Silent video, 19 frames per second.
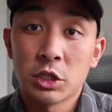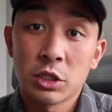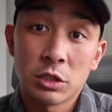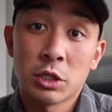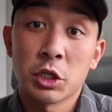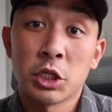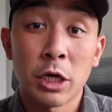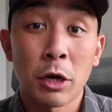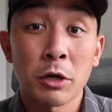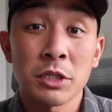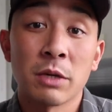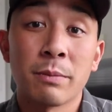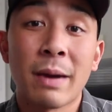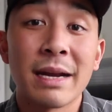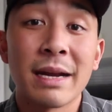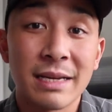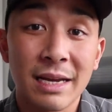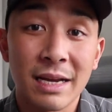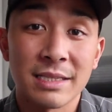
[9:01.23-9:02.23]
sh to share
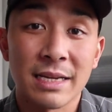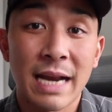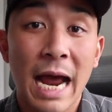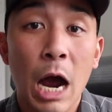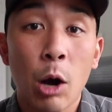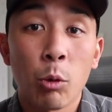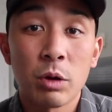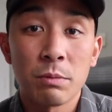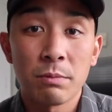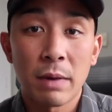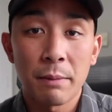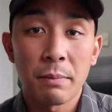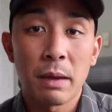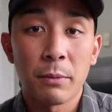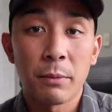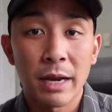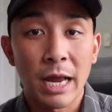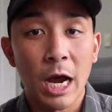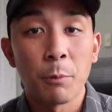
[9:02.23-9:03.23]
some ideas on how we might
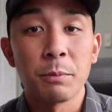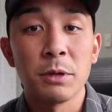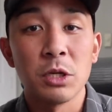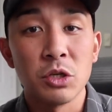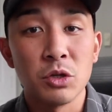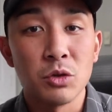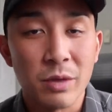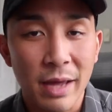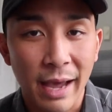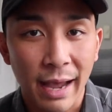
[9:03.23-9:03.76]
be able to help you do